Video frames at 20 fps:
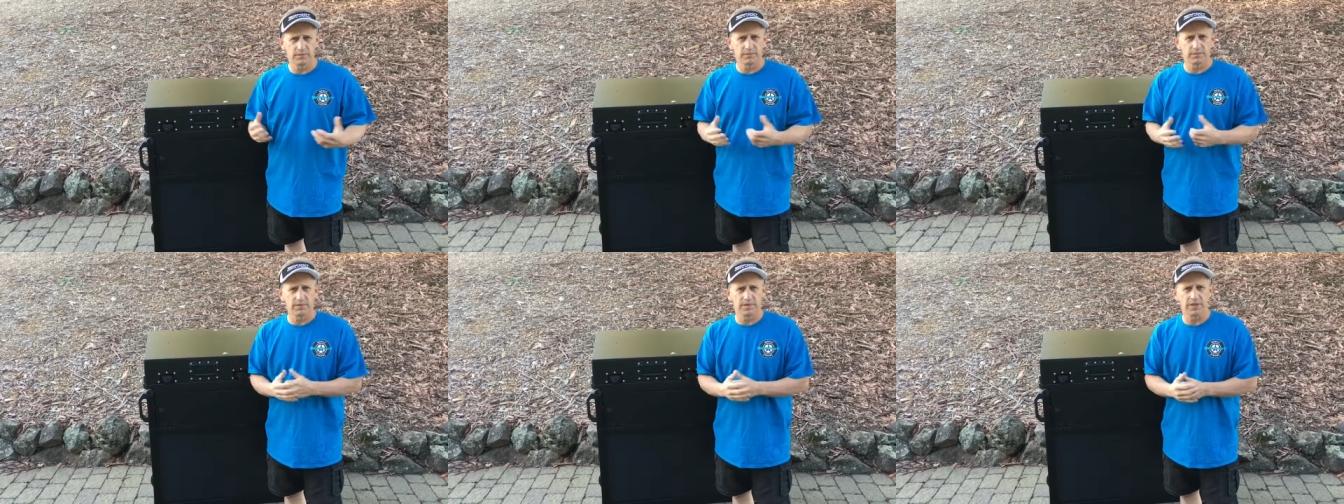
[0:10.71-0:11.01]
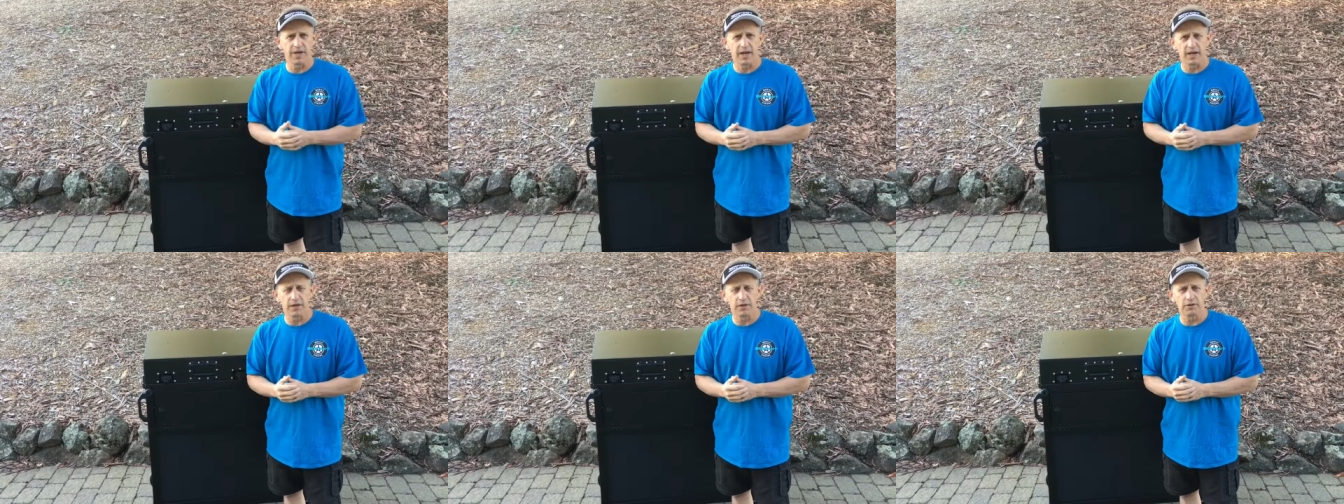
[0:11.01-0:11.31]

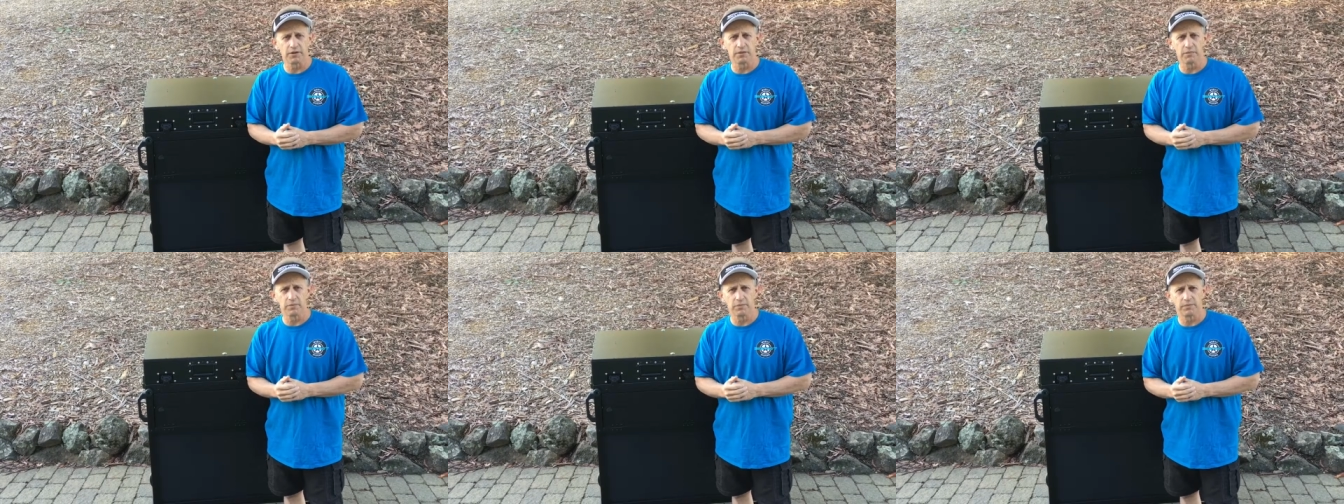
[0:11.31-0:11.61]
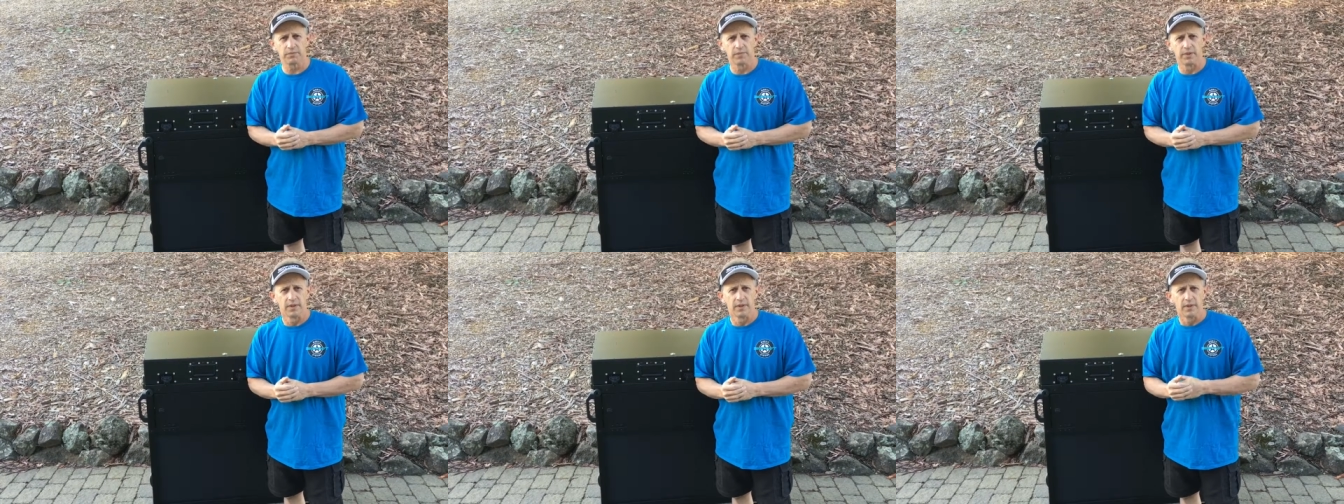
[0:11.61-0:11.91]
styles,
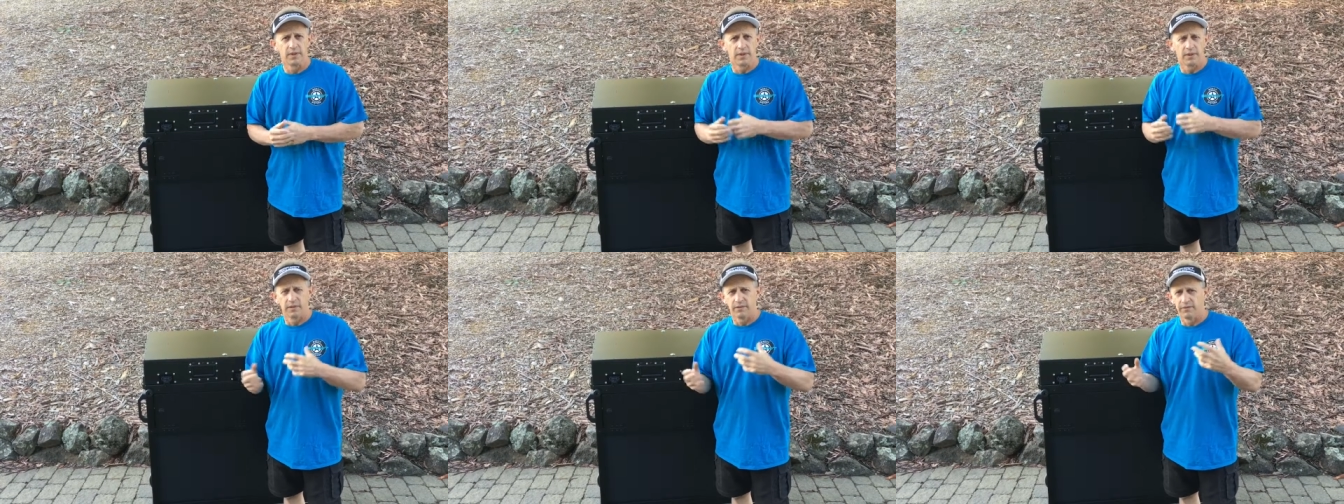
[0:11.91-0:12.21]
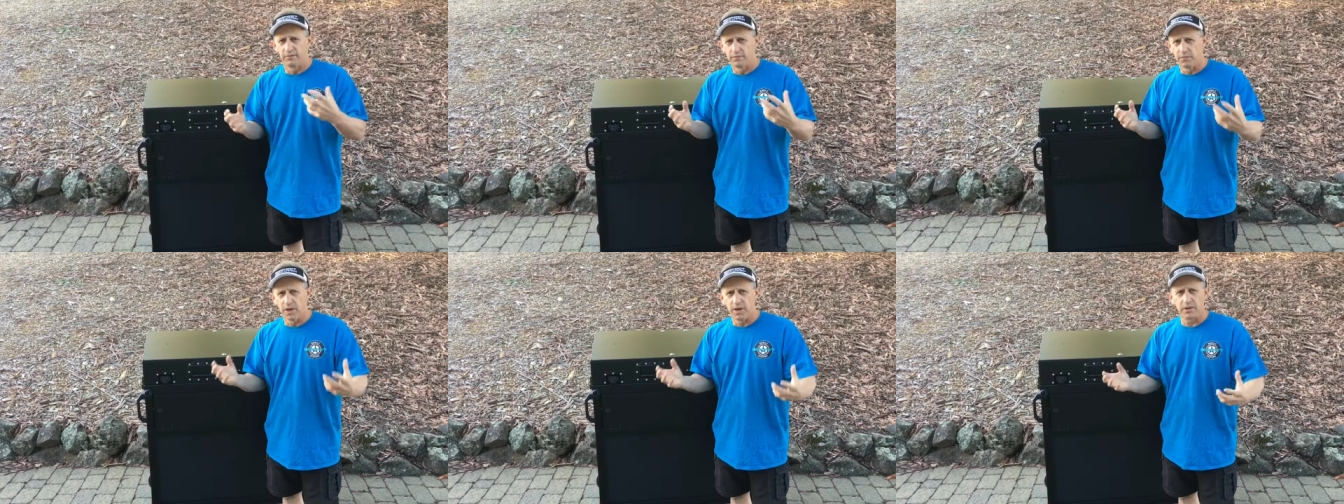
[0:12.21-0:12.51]
and
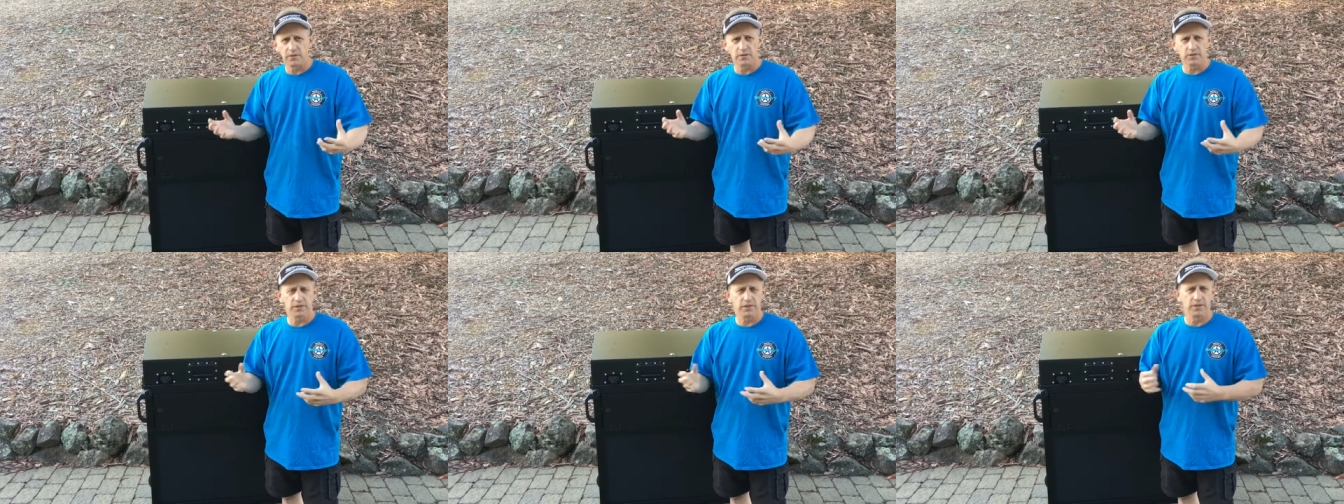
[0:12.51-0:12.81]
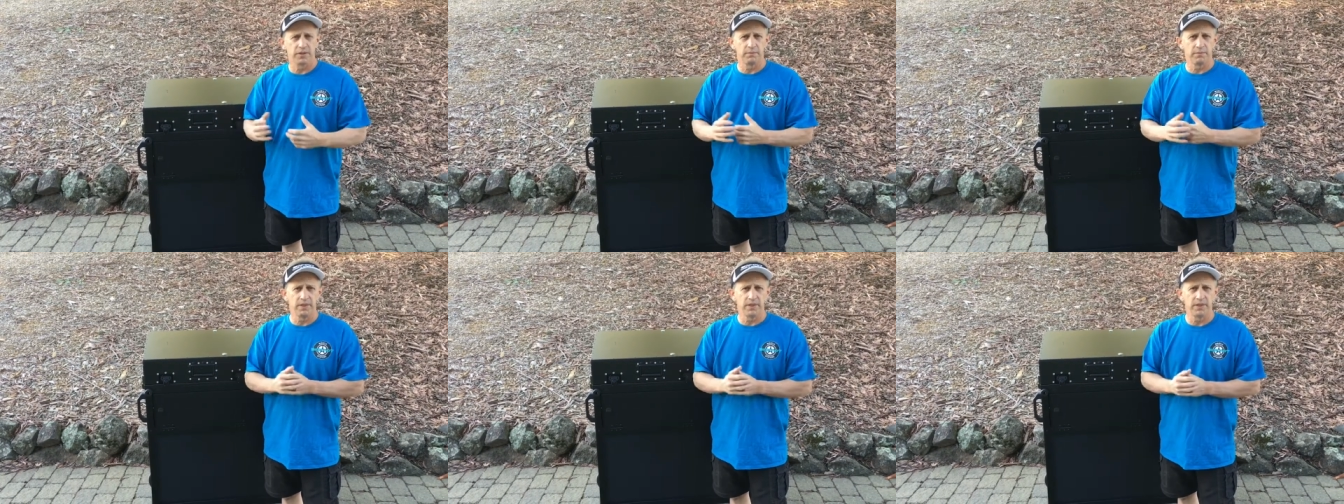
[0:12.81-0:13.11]
models
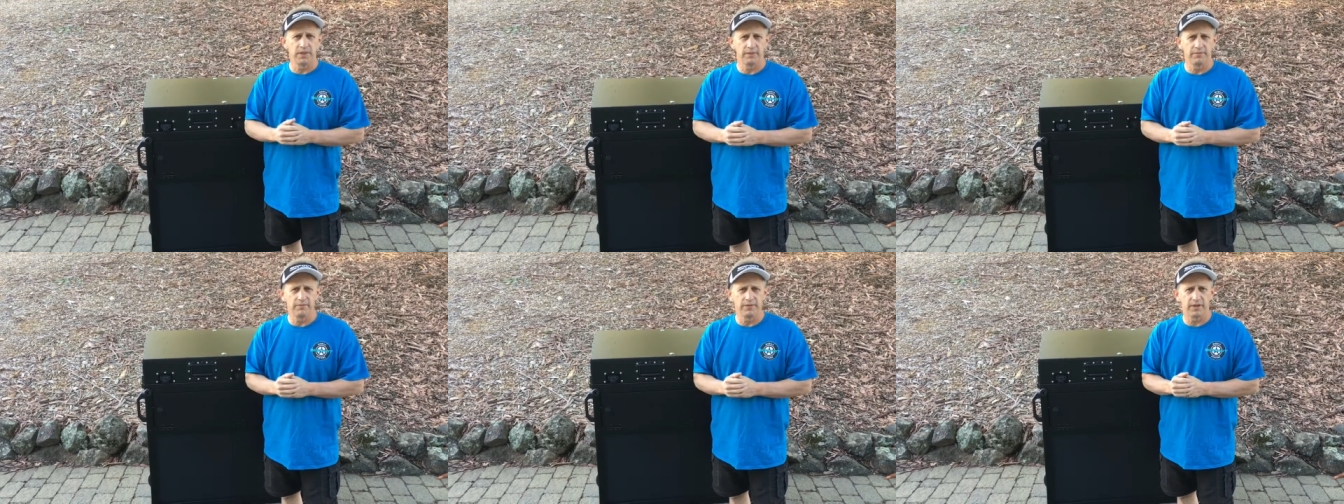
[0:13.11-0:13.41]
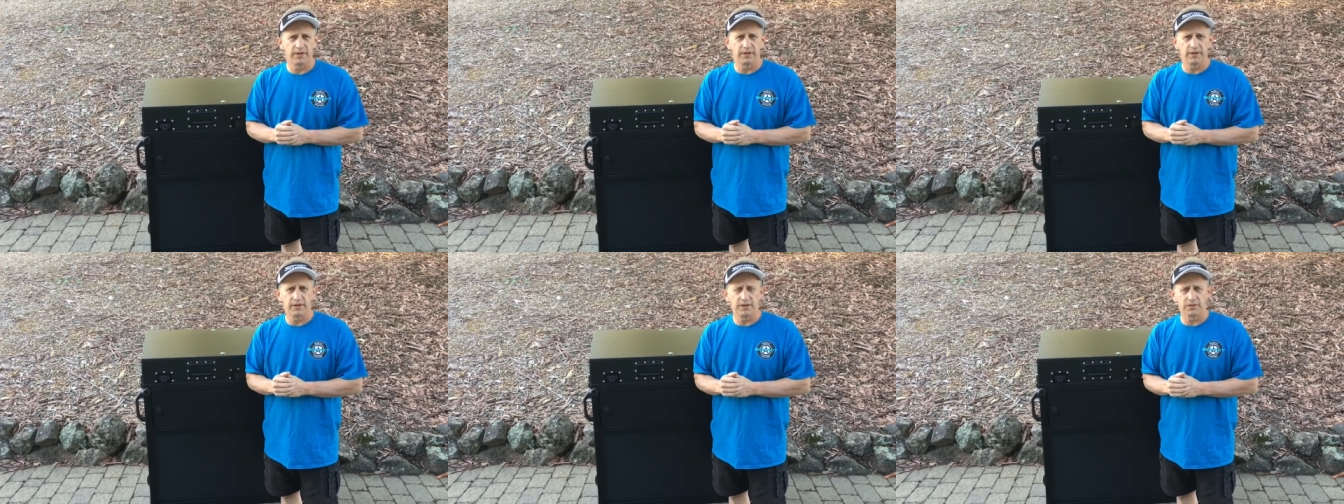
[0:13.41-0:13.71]
can be
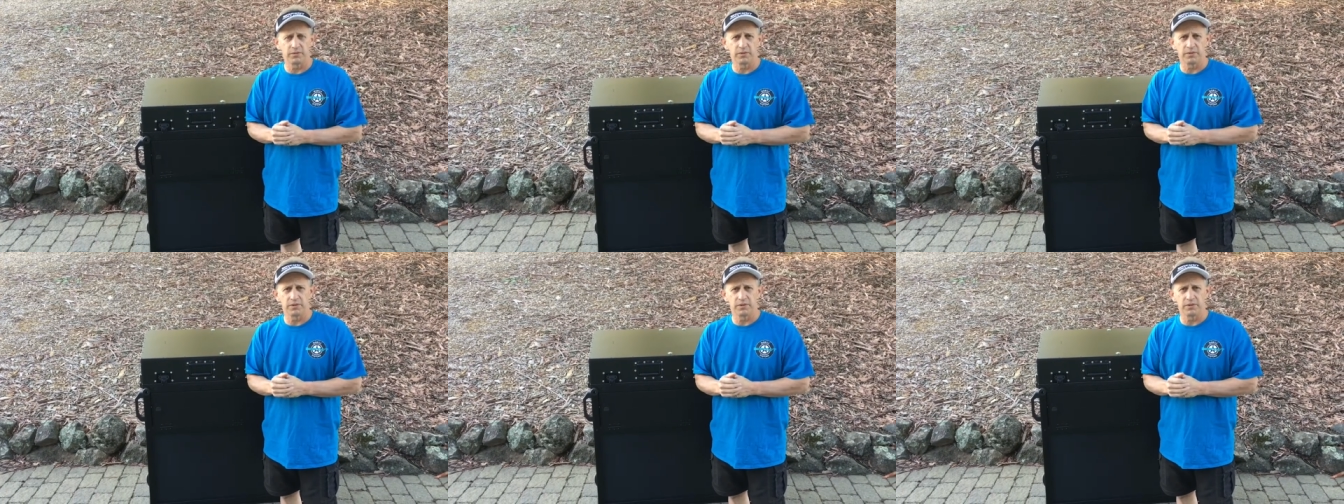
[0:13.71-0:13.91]
various